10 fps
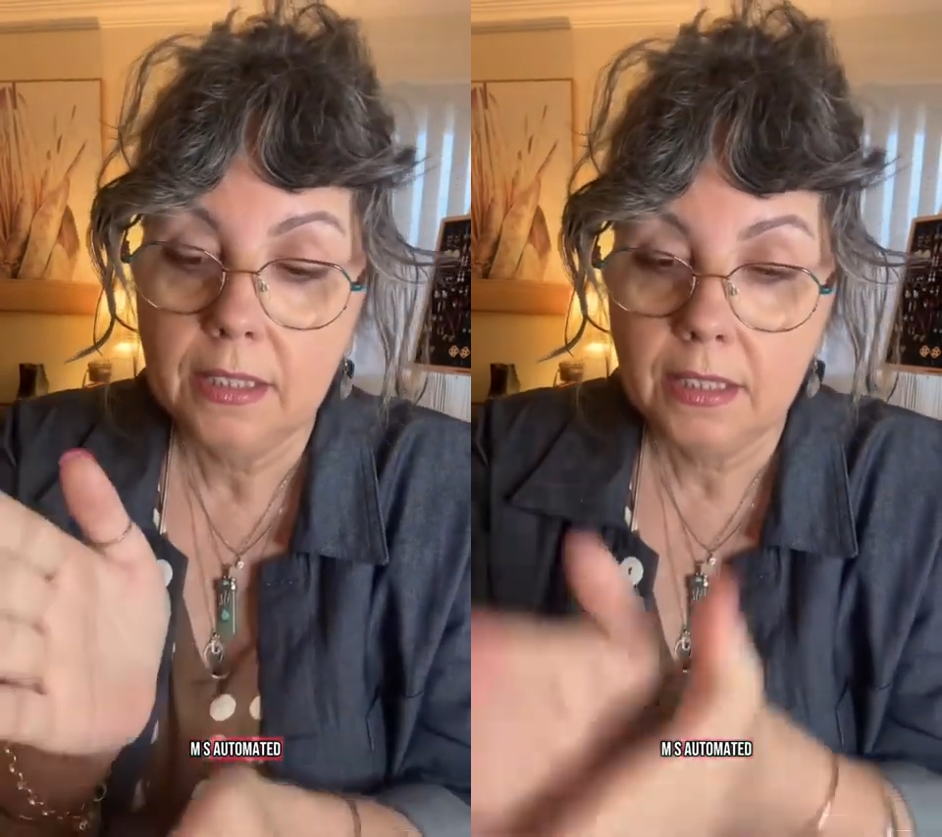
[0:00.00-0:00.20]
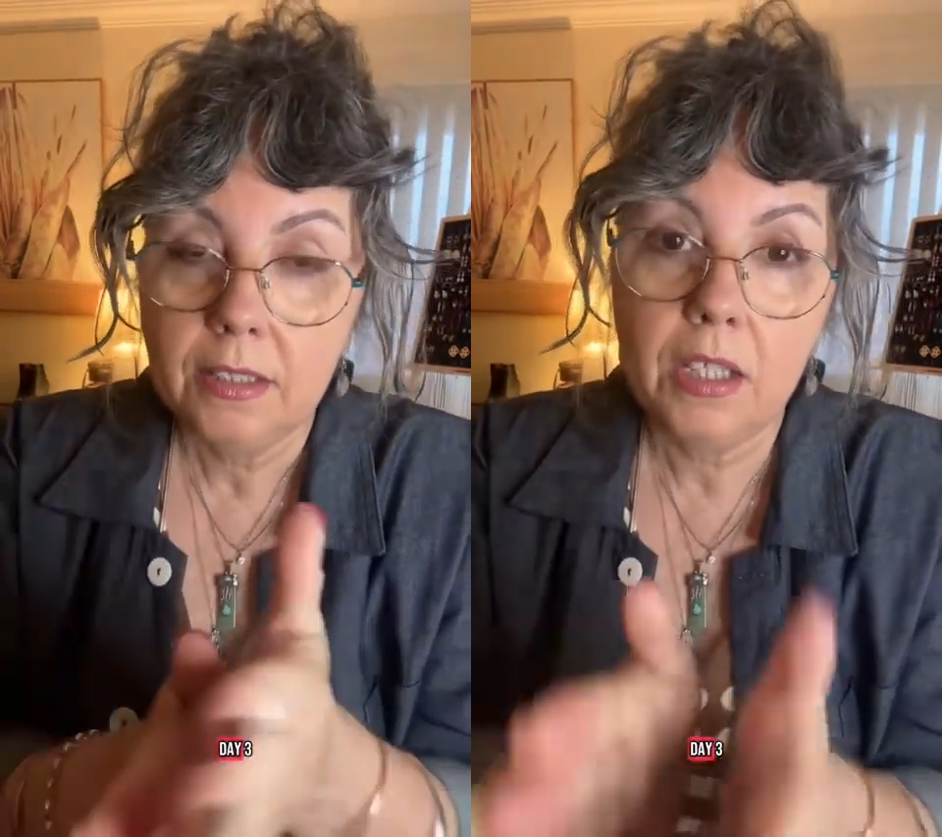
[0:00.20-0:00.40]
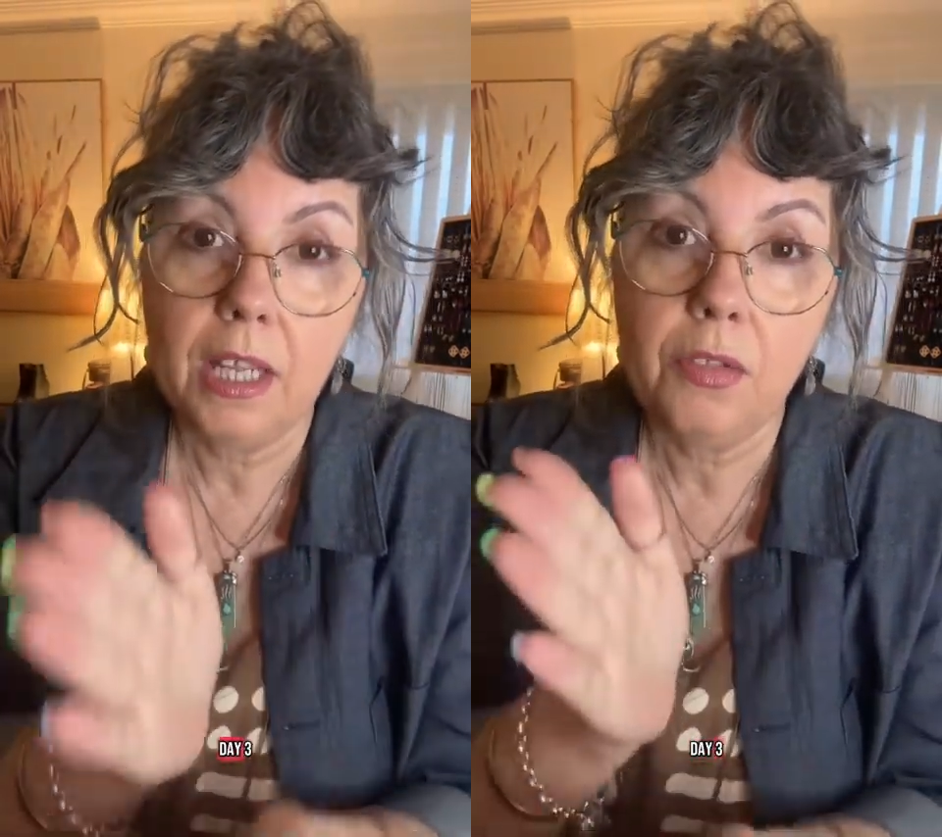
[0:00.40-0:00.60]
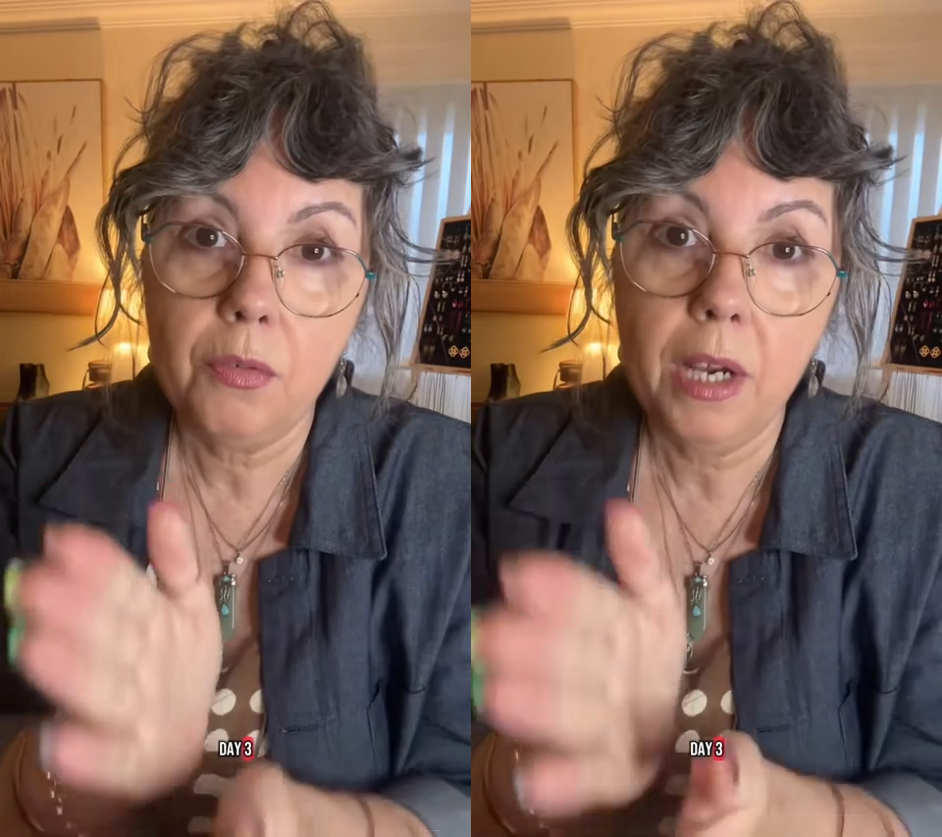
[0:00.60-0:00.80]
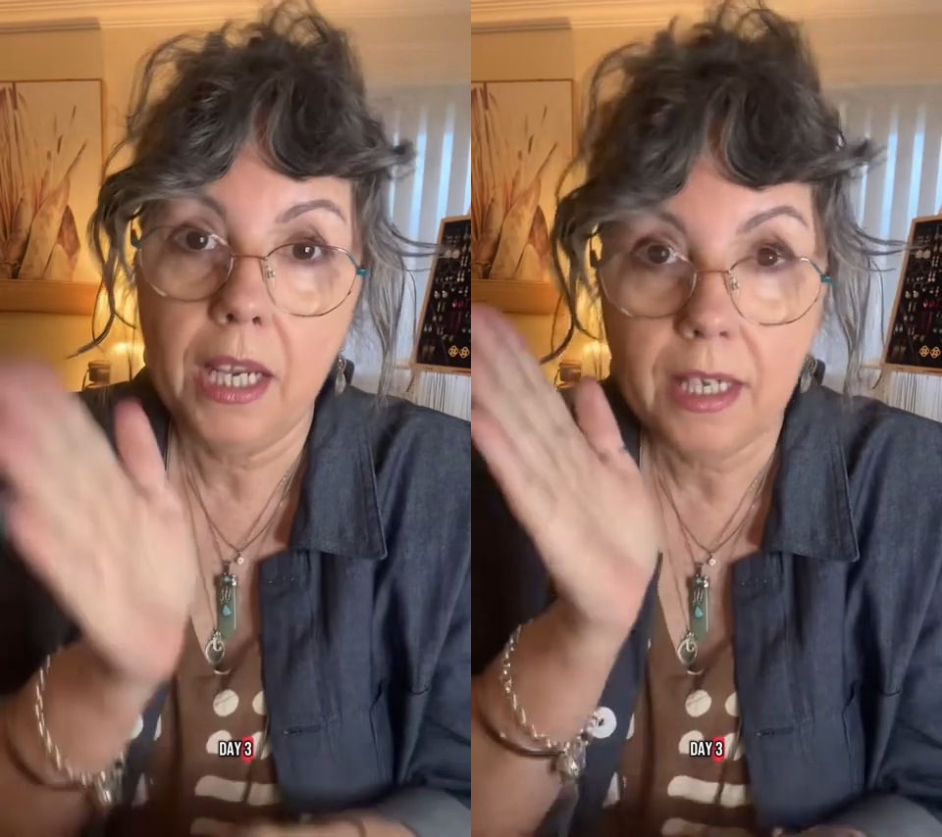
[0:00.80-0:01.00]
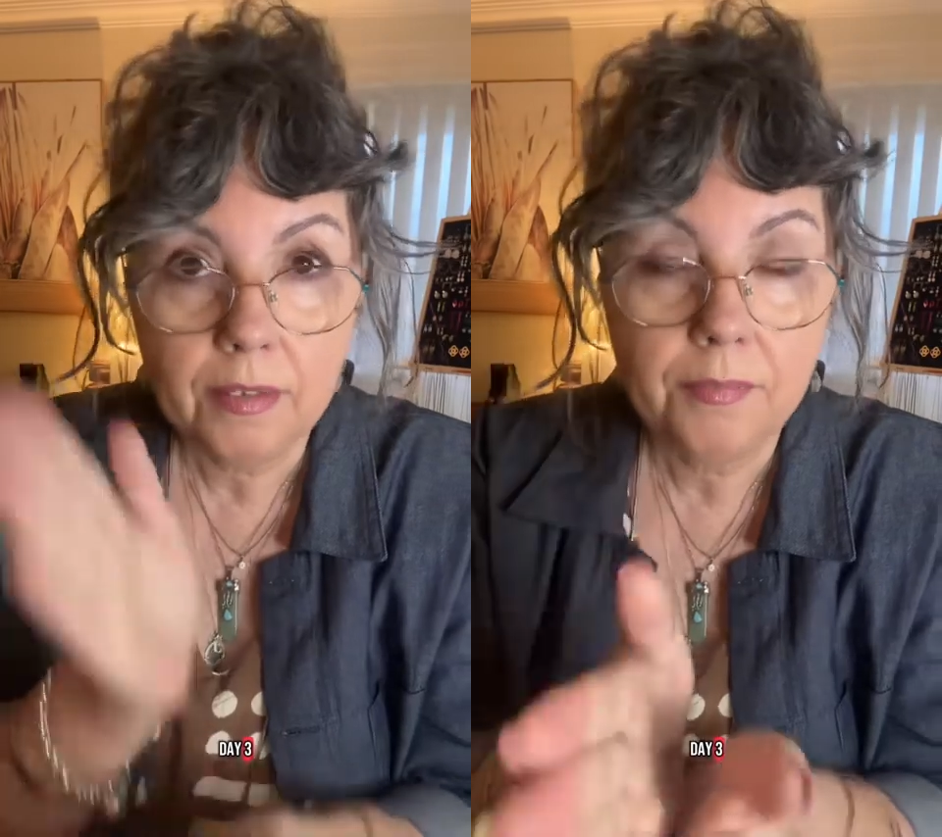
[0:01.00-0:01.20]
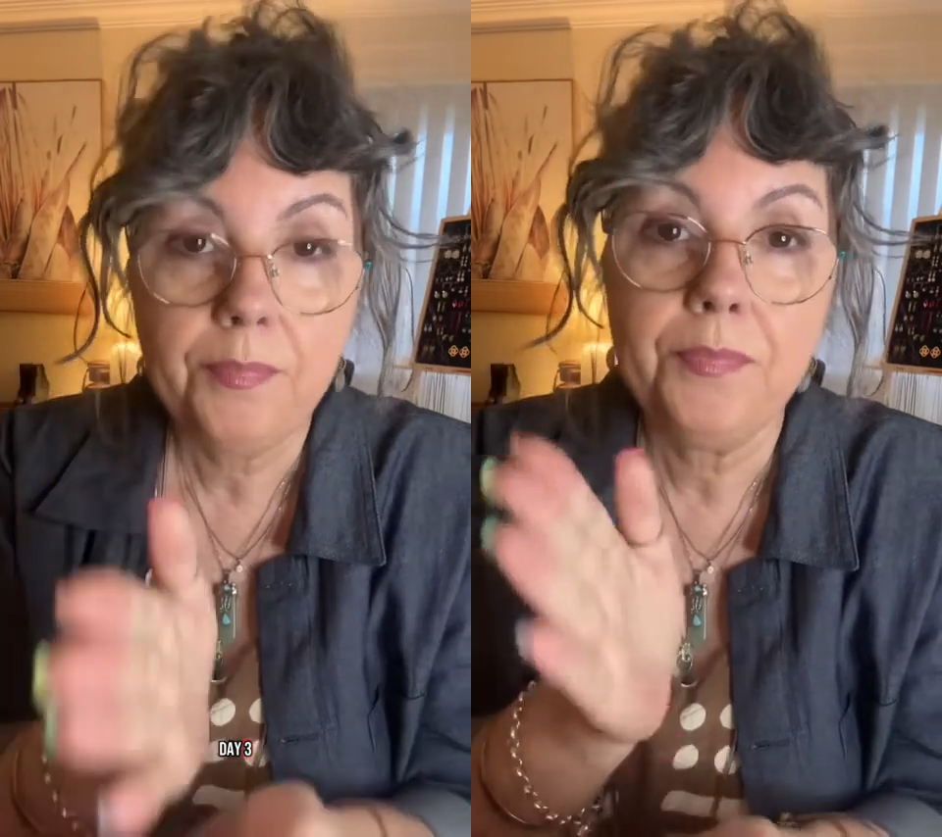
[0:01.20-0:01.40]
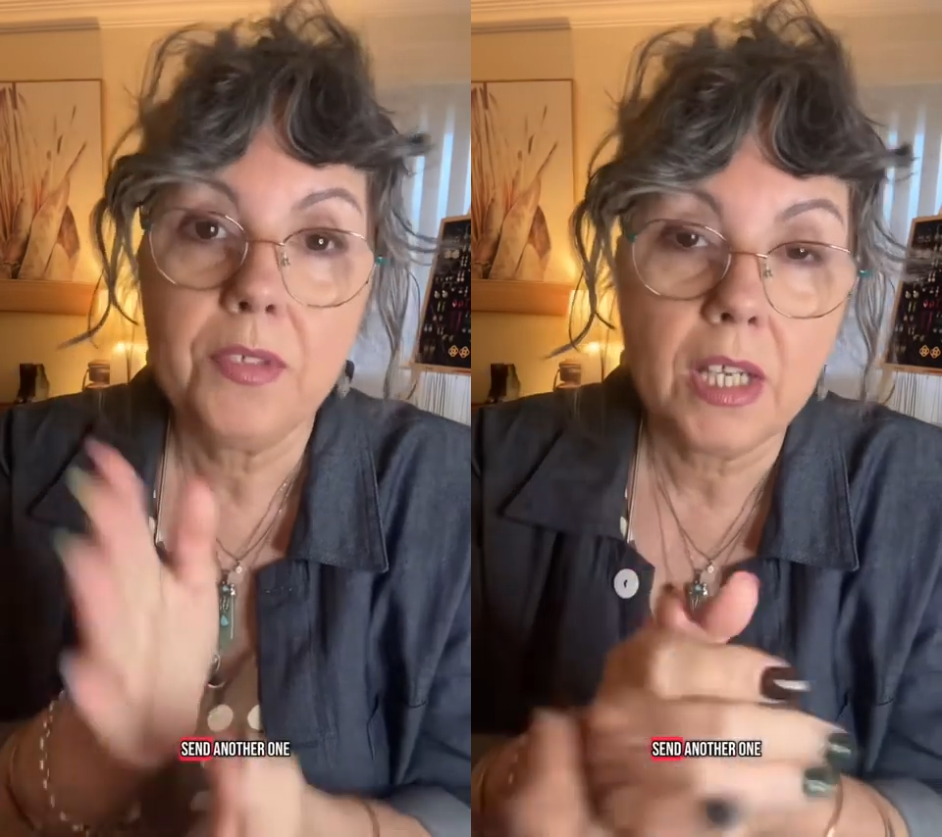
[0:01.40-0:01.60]
Day 3,
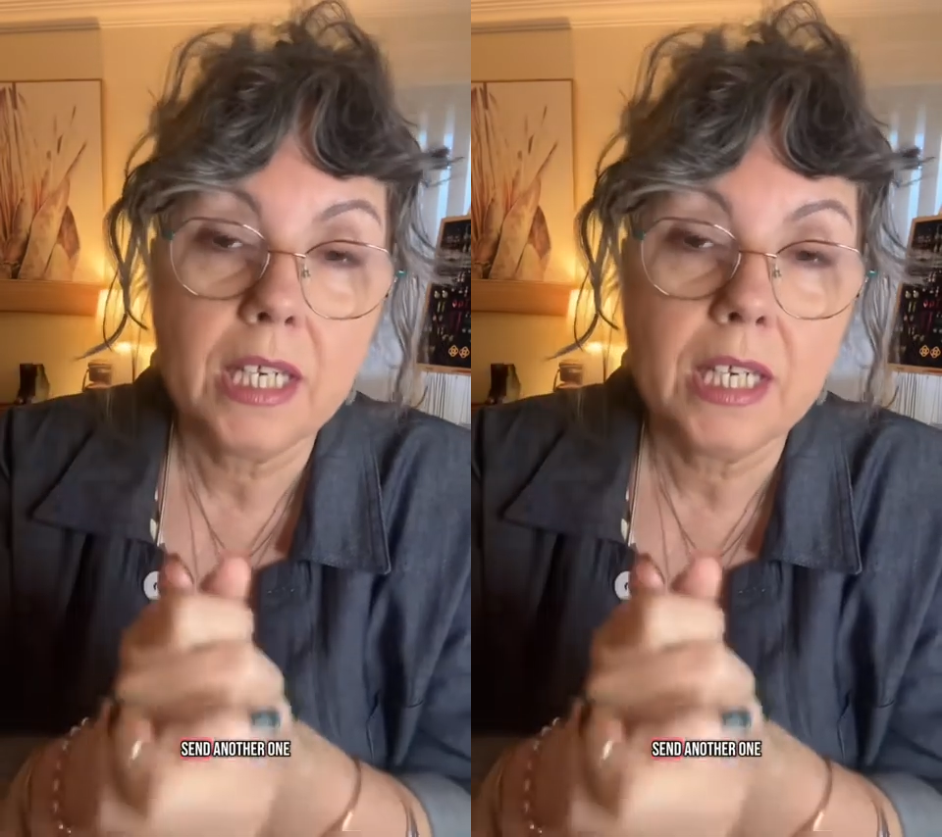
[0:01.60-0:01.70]
send